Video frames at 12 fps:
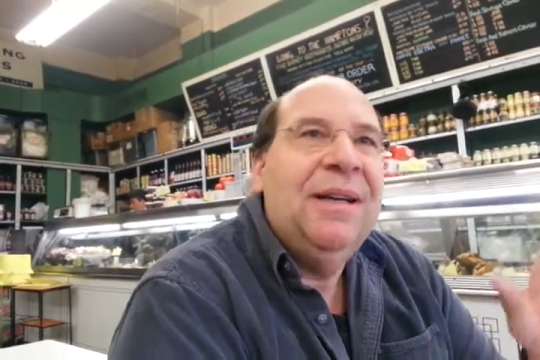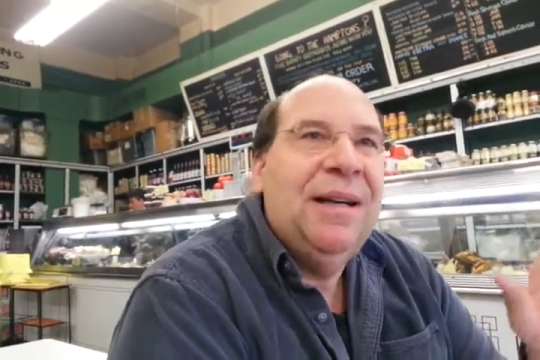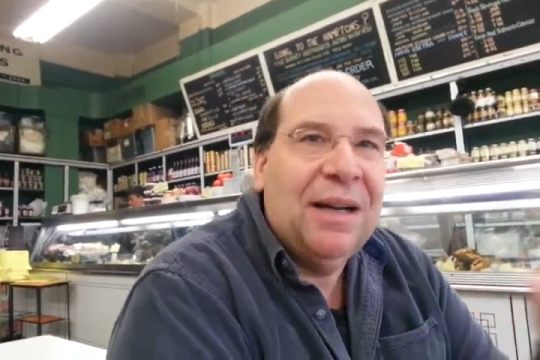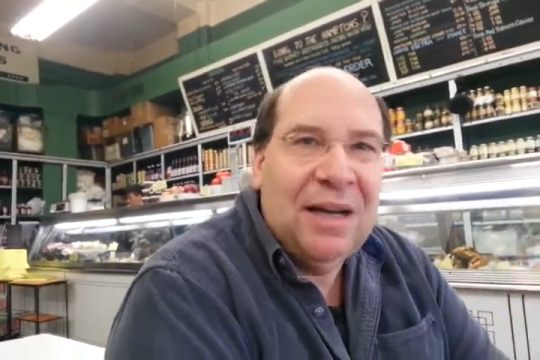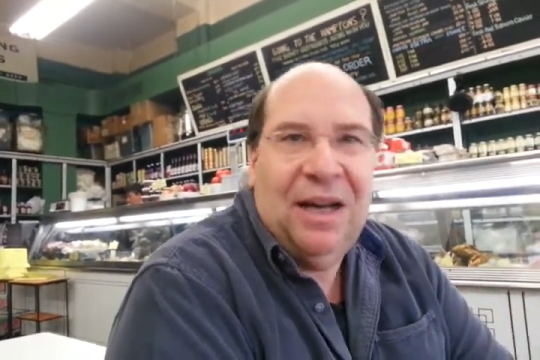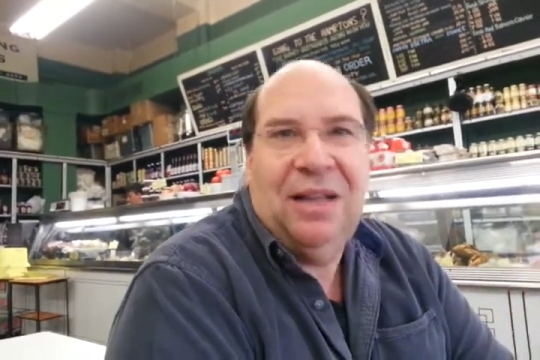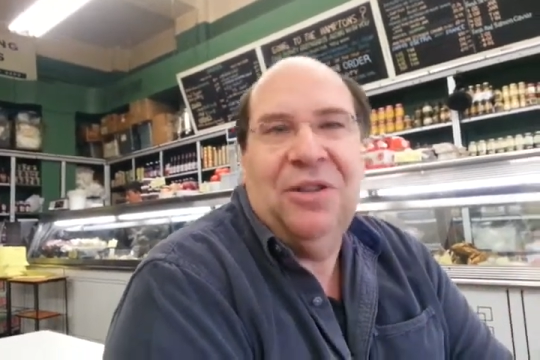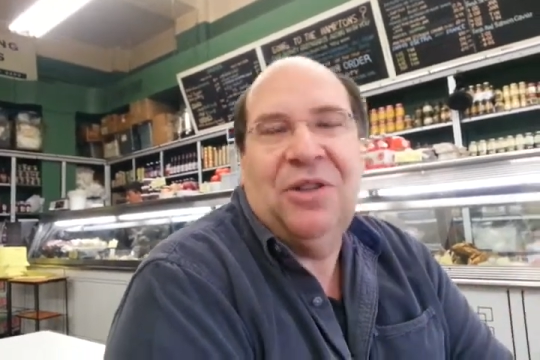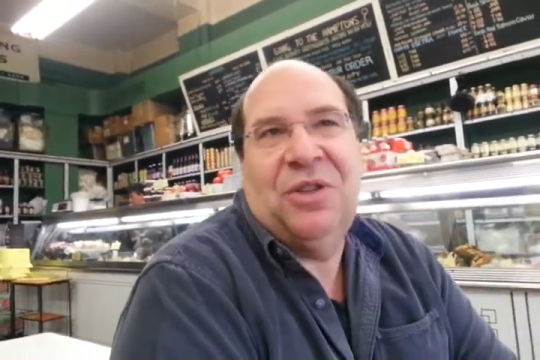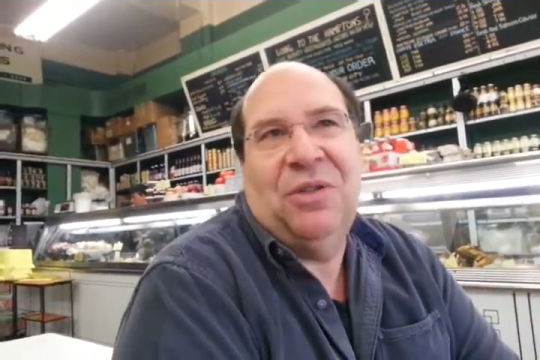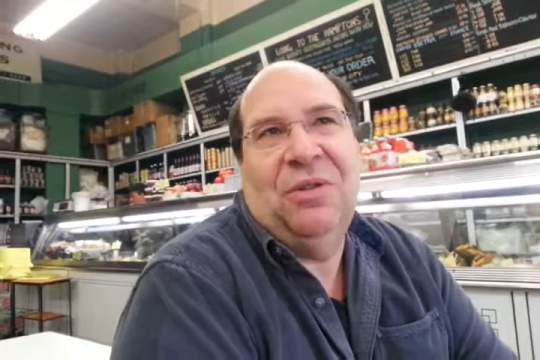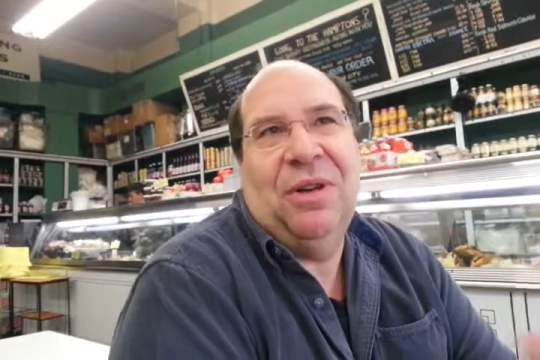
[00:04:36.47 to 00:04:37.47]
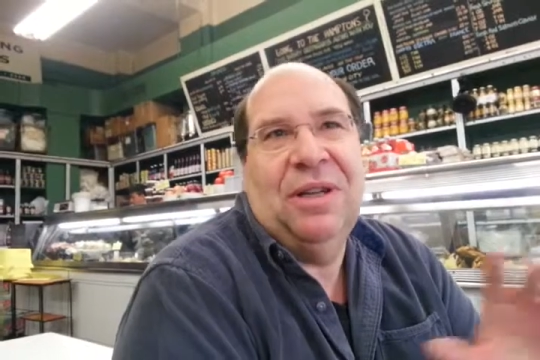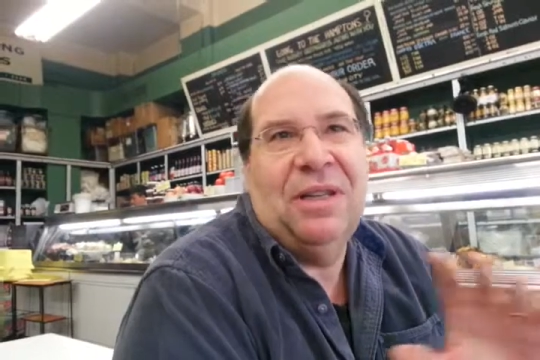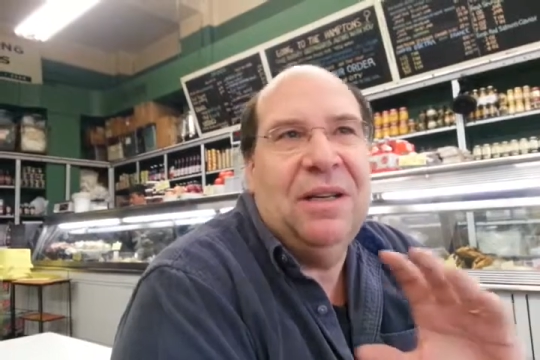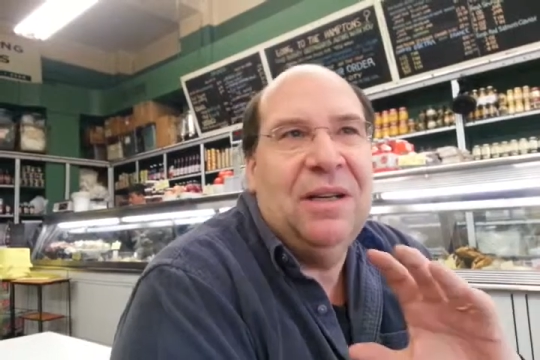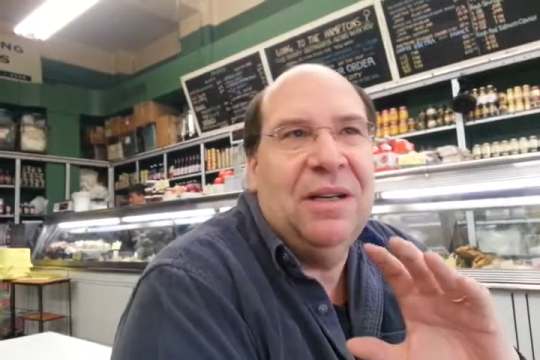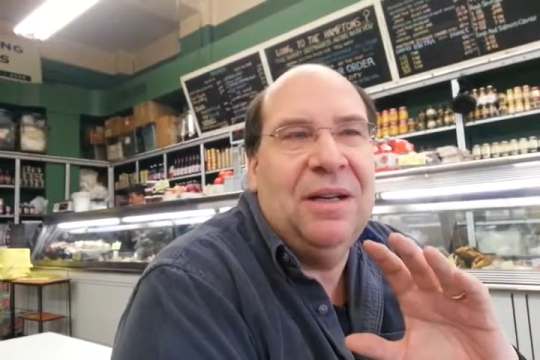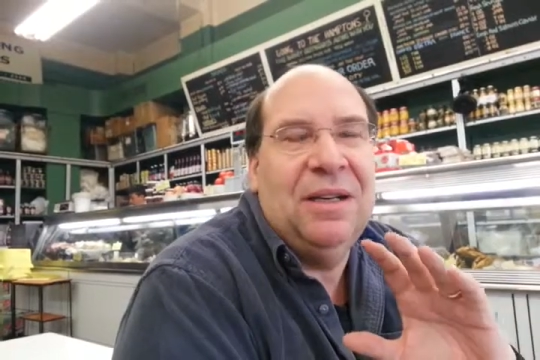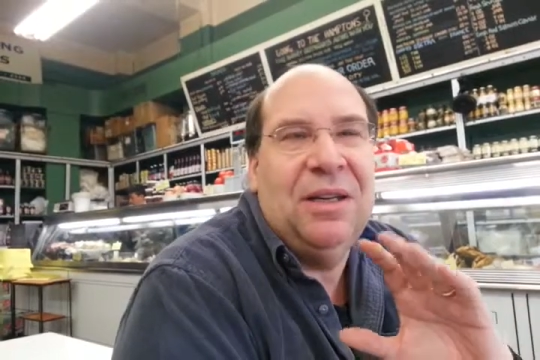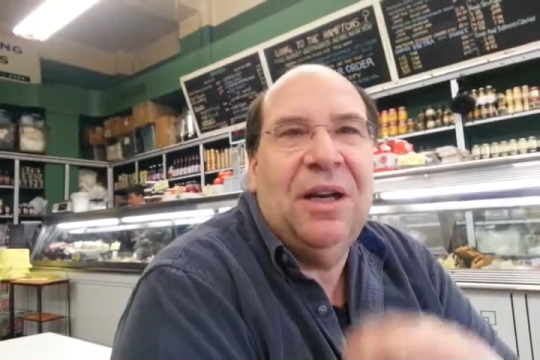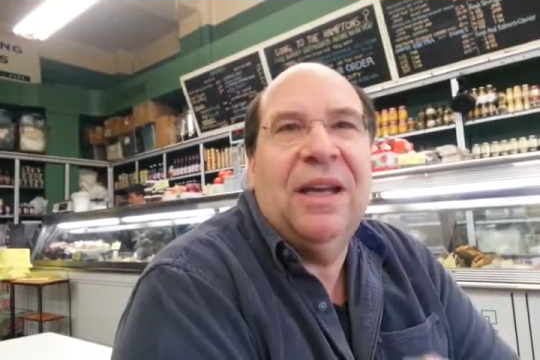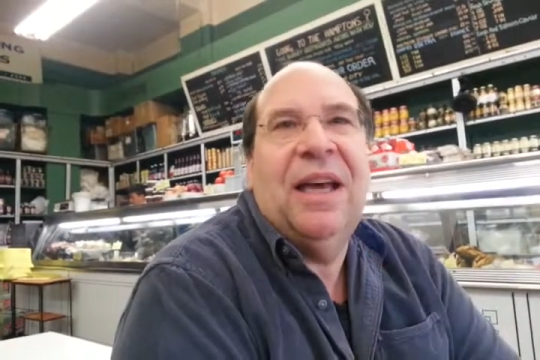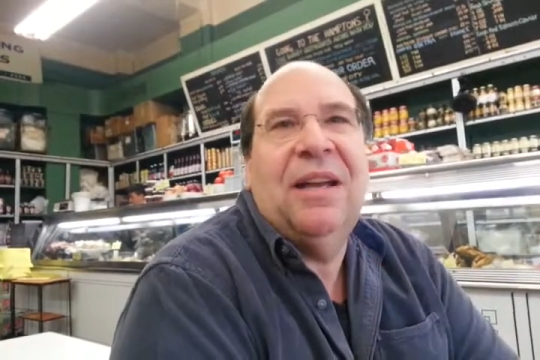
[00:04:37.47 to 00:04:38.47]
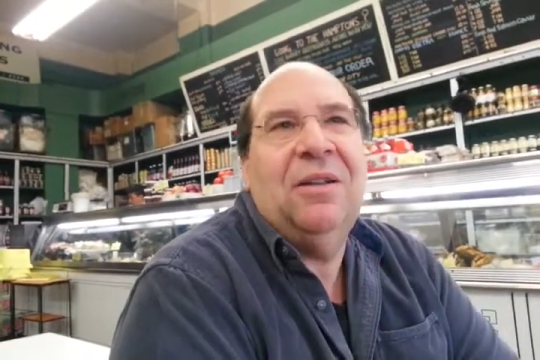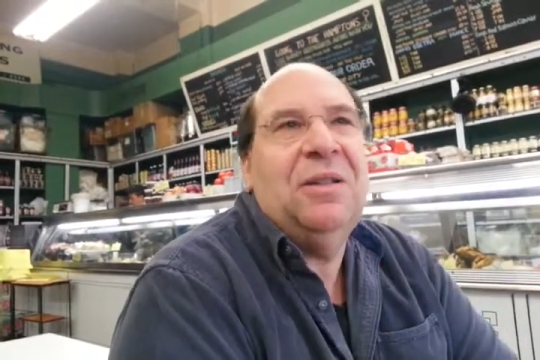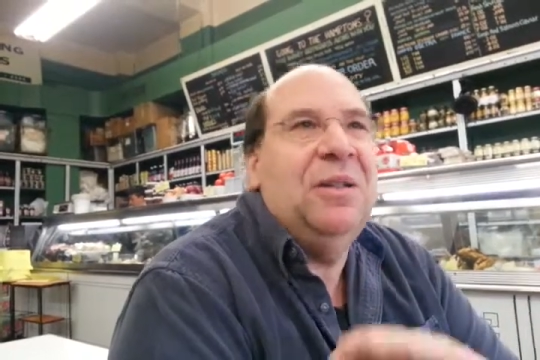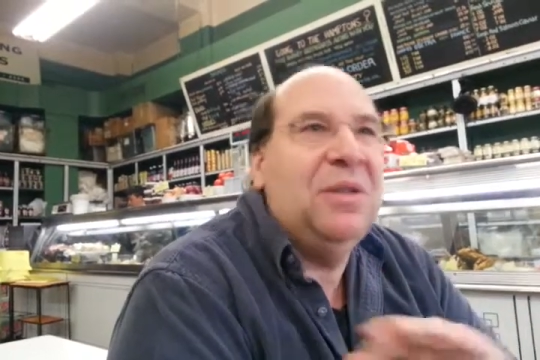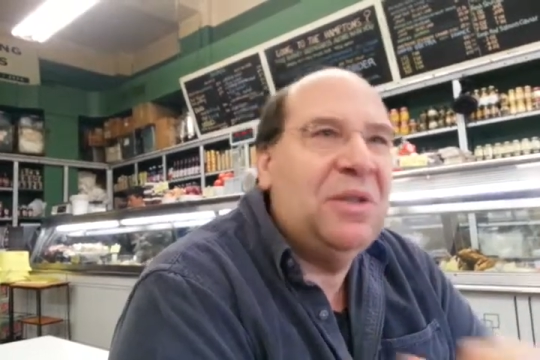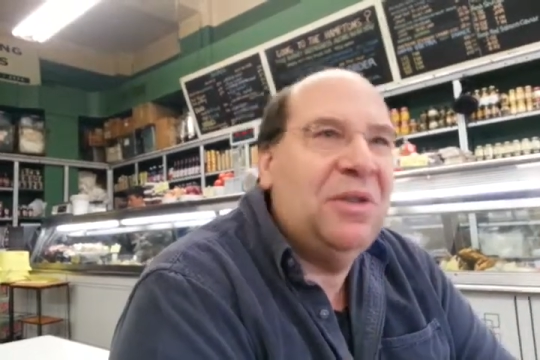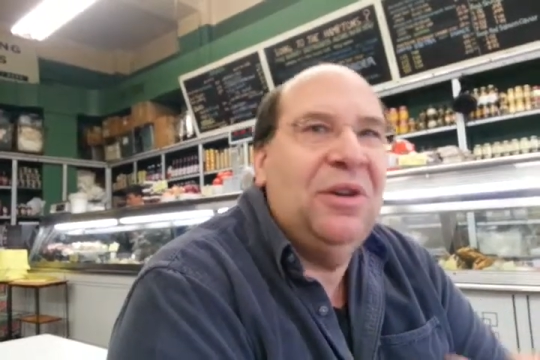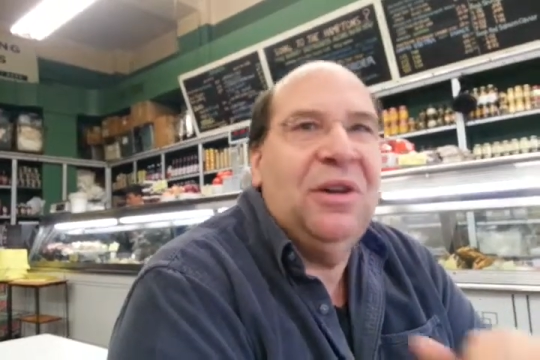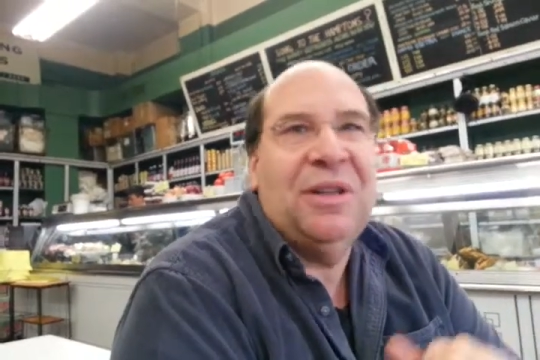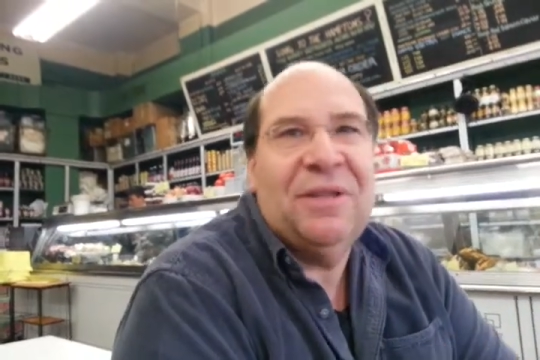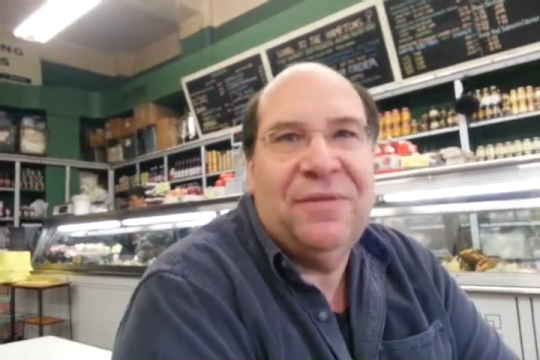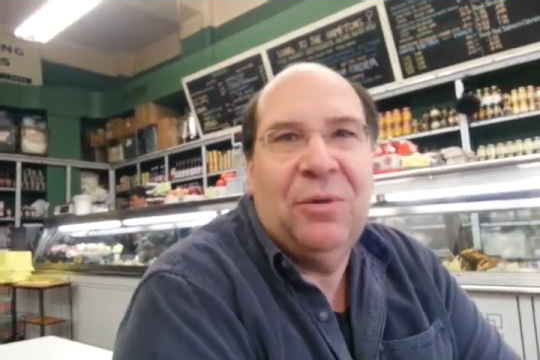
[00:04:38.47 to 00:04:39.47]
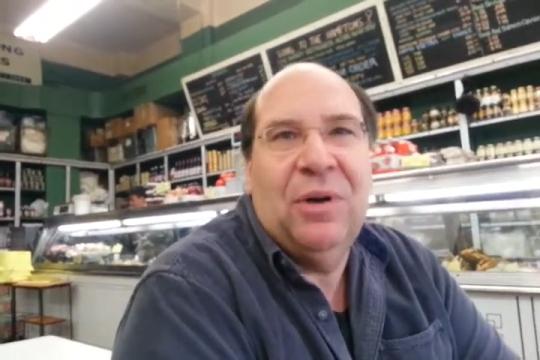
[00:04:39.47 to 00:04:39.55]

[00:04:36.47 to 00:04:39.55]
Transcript: a college student, a, young adult in his 30s,